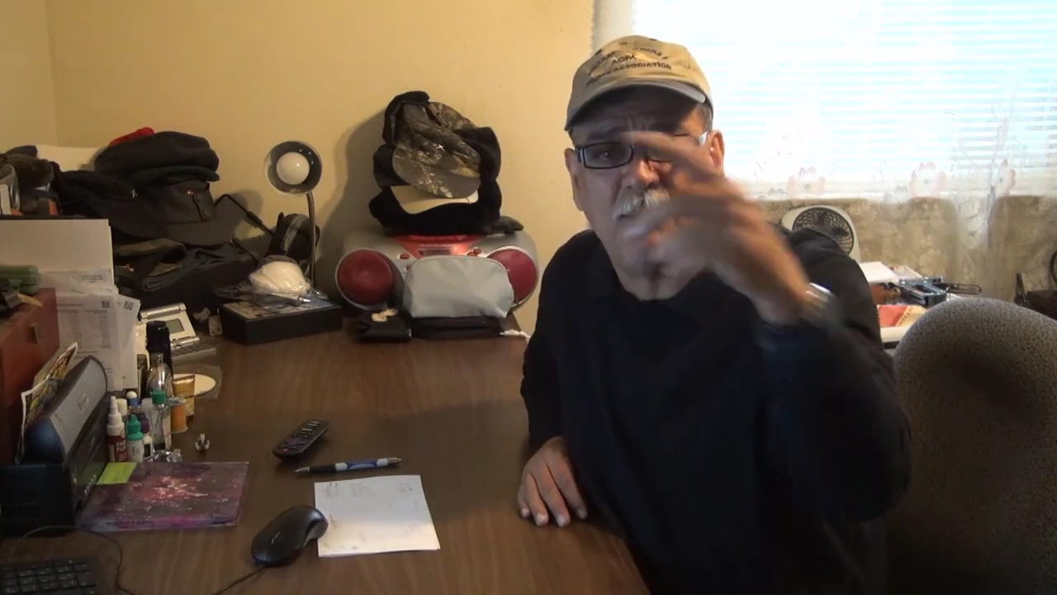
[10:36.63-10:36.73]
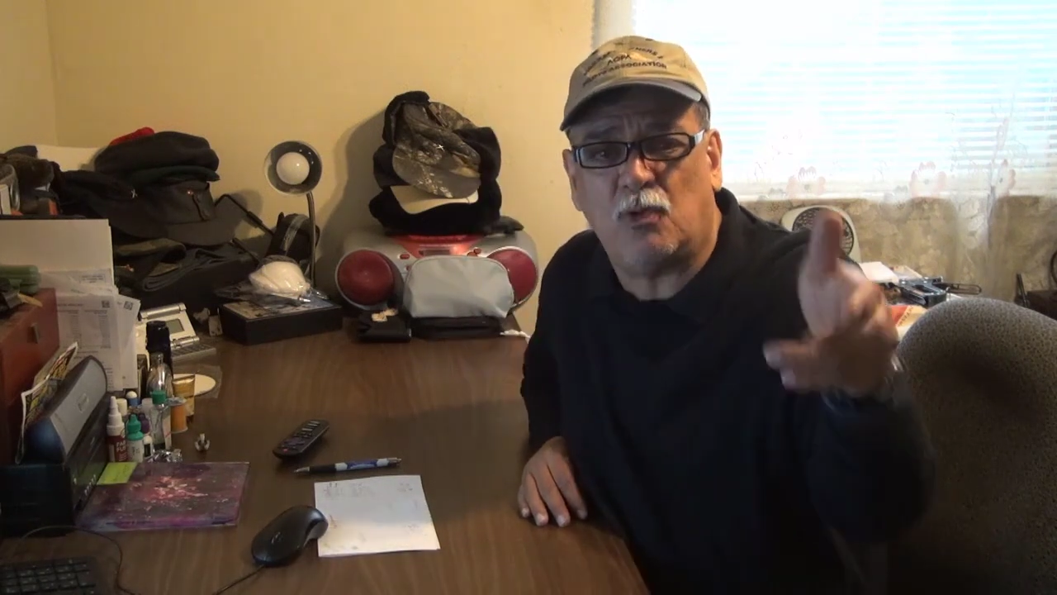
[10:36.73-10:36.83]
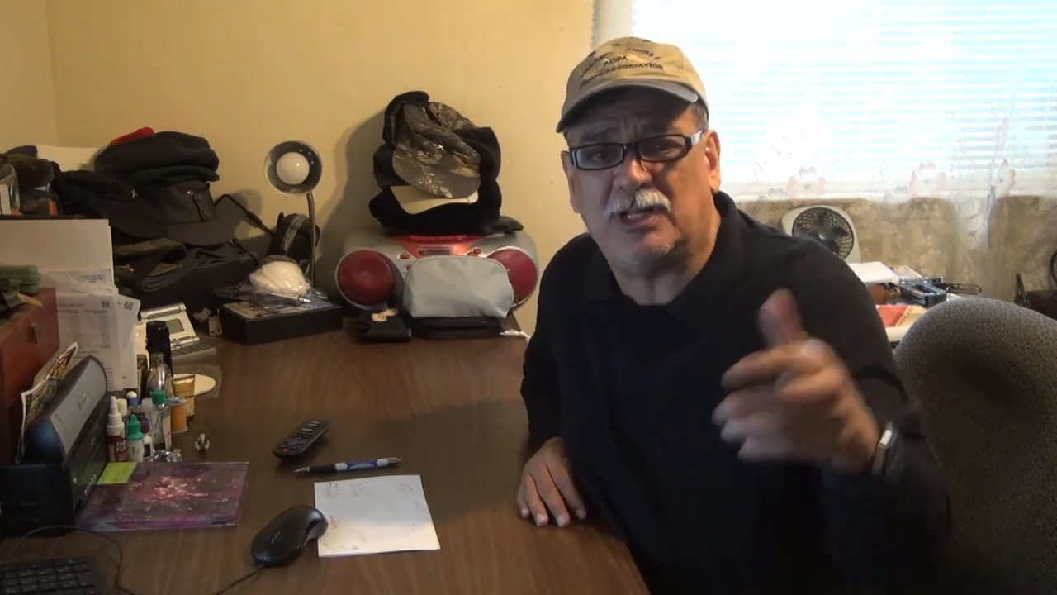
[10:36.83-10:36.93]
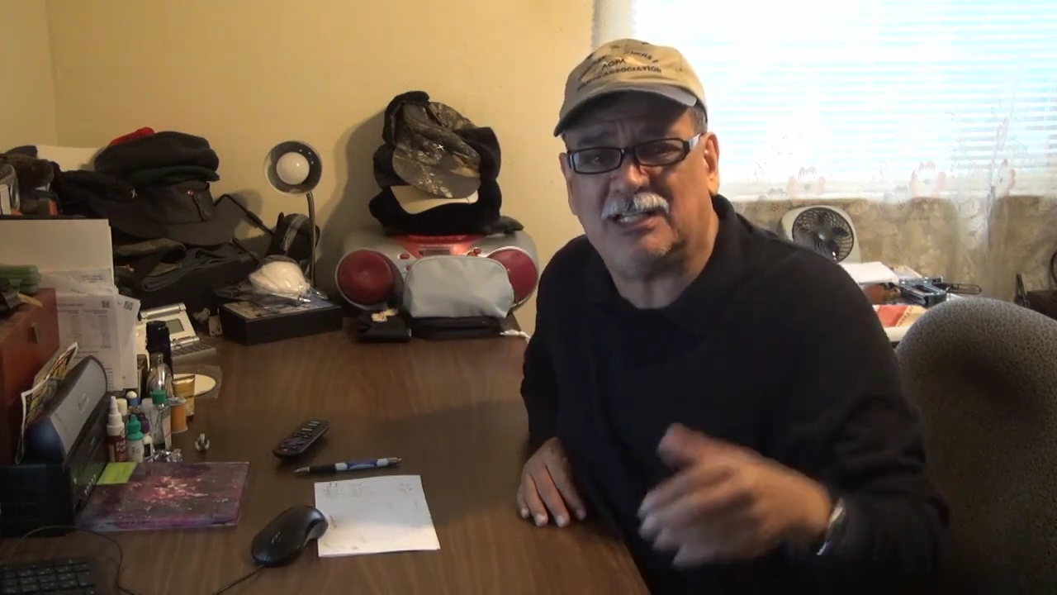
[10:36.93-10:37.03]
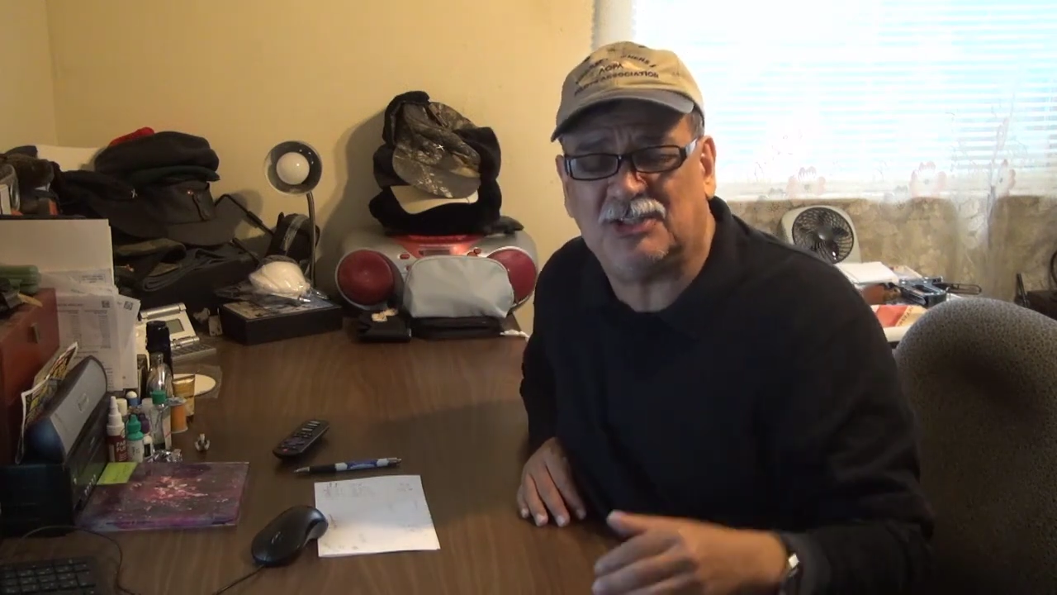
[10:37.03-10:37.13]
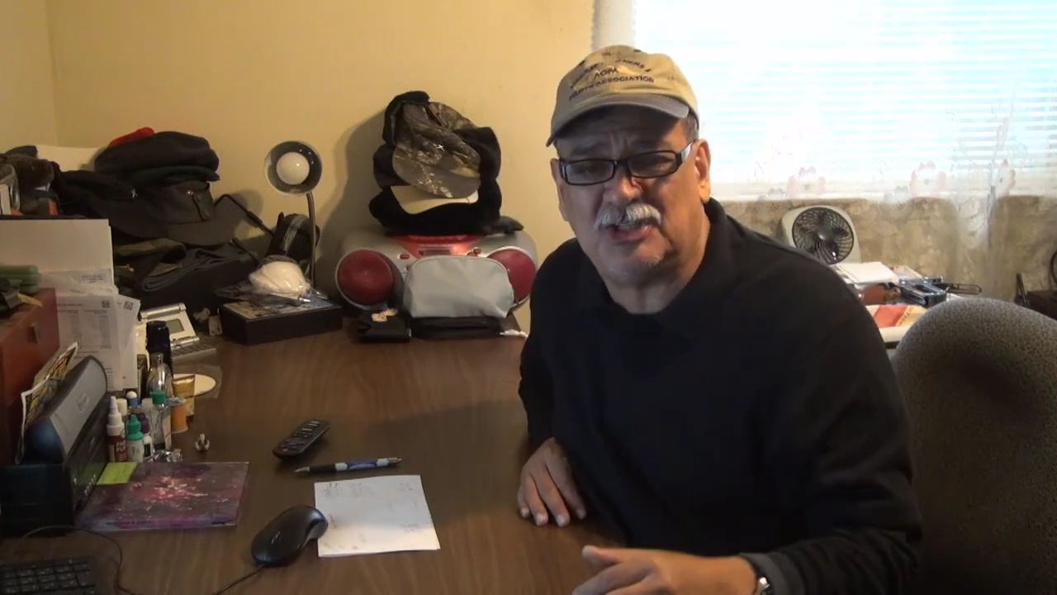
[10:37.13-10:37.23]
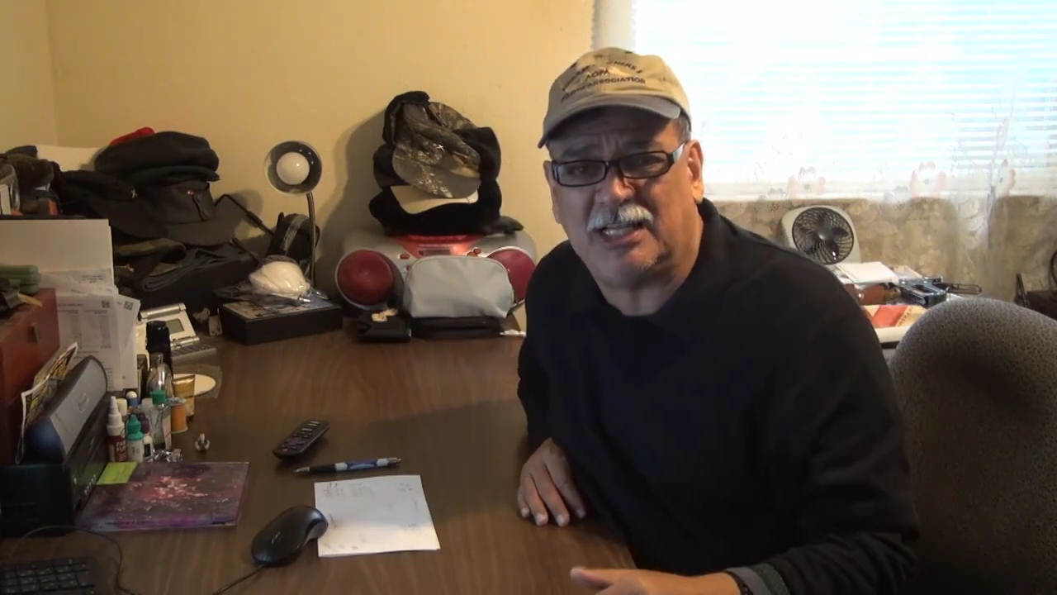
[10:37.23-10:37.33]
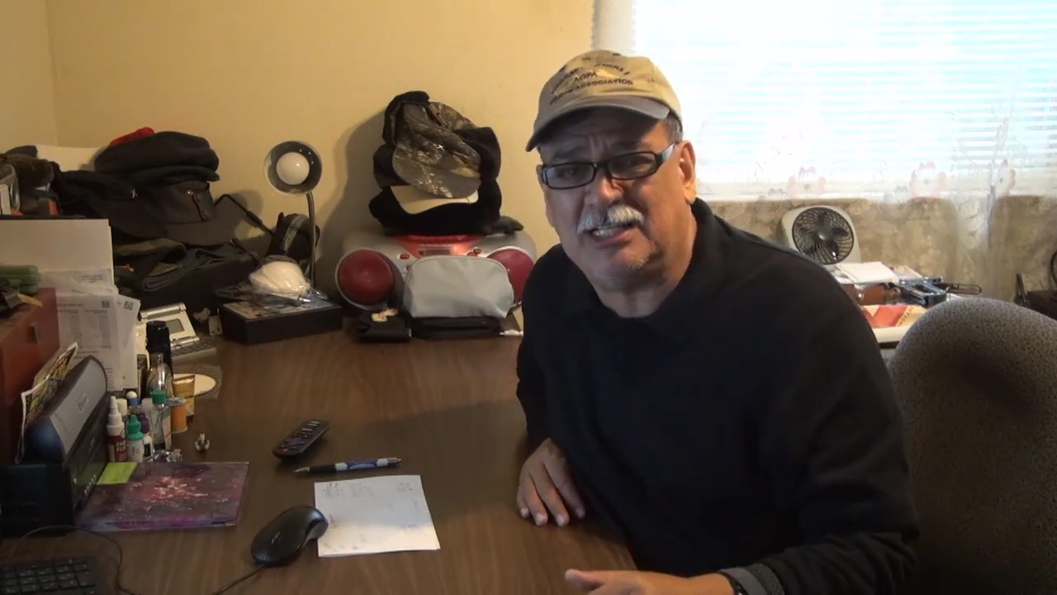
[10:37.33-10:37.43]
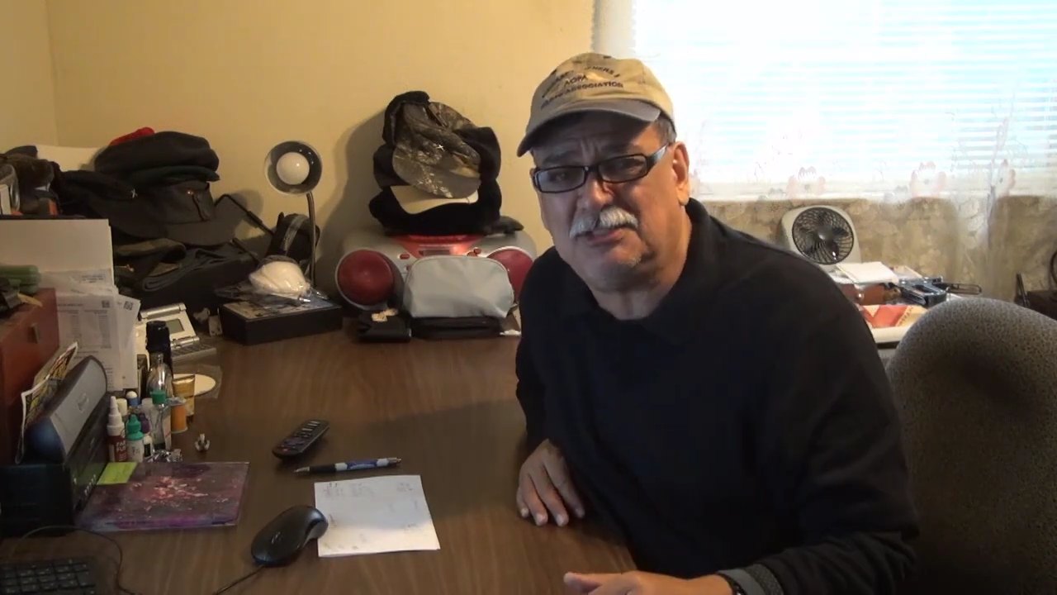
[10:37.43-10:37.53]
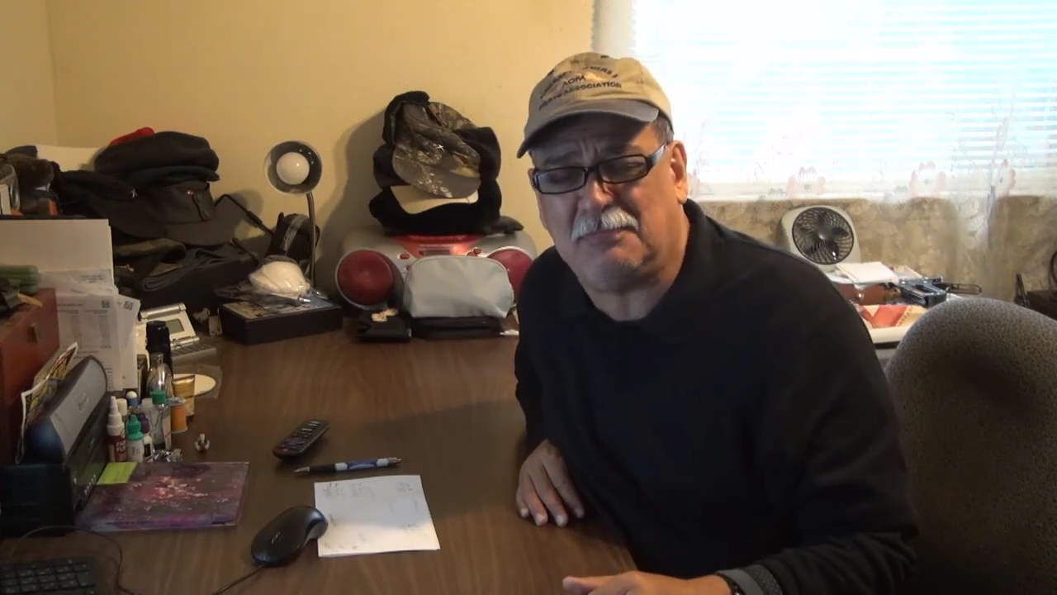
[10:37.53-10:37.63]
more than the
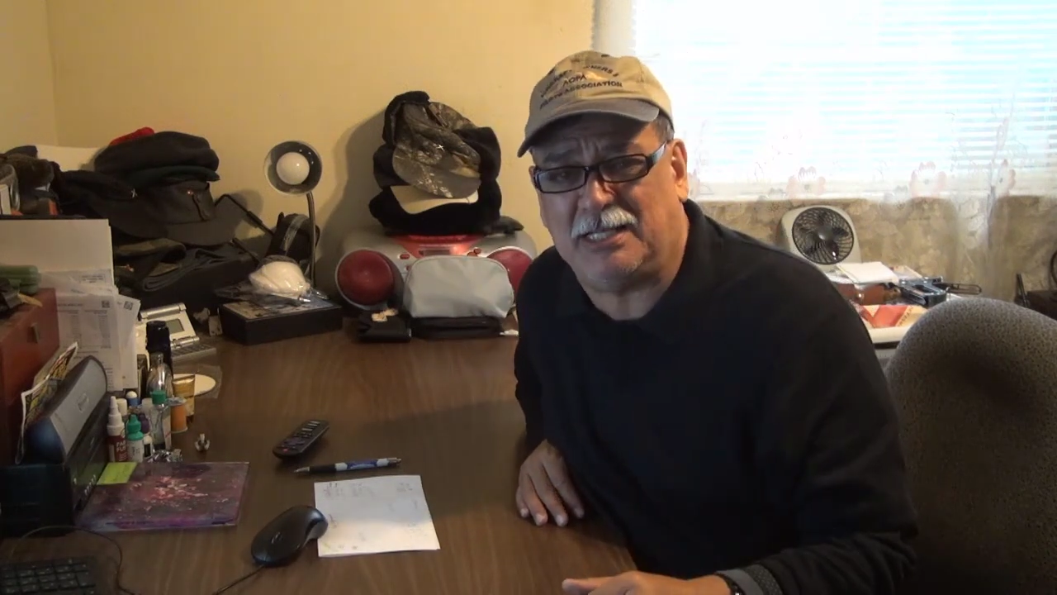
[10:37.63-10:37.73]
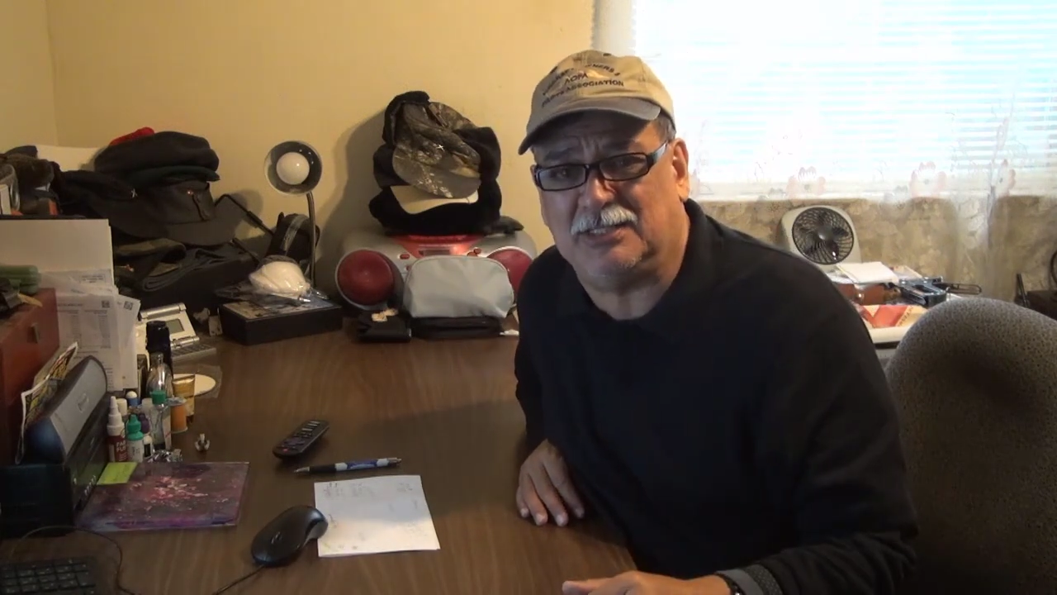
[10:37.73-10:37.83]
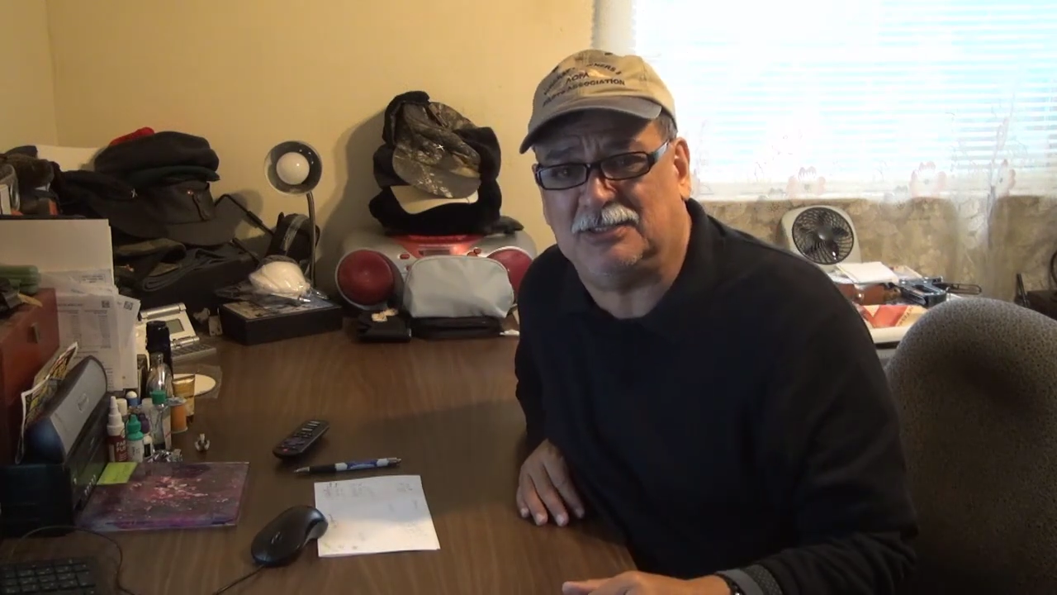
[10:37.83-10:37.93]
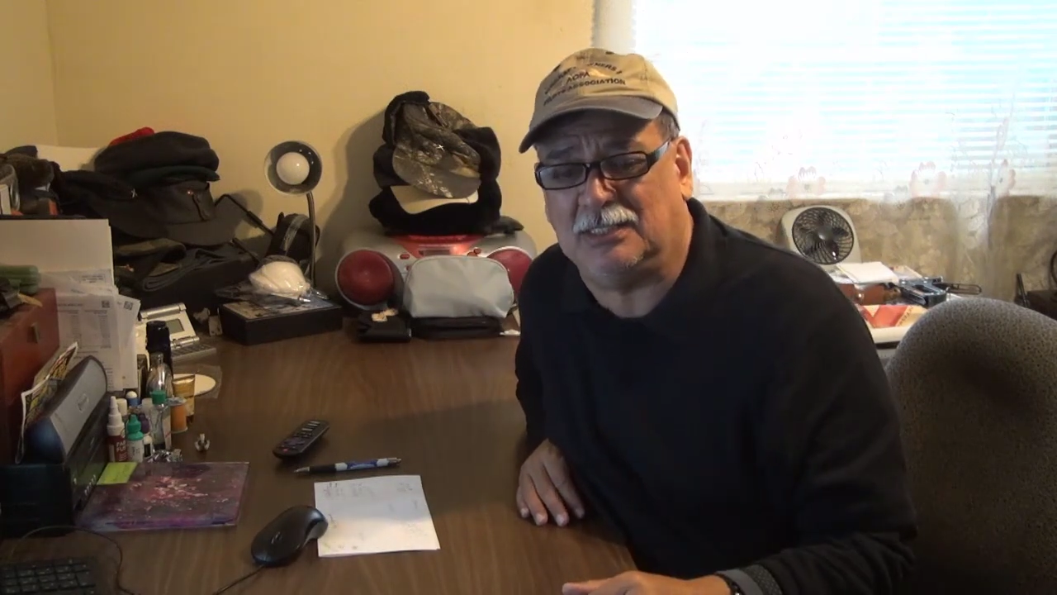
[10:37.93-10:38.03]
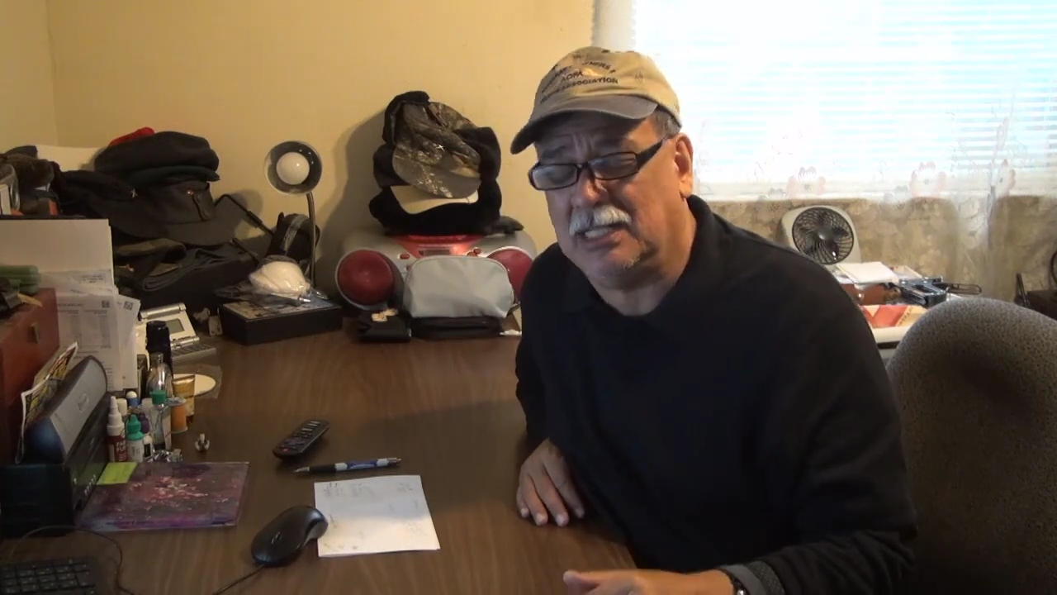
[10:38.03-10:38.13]
Chinese medicine.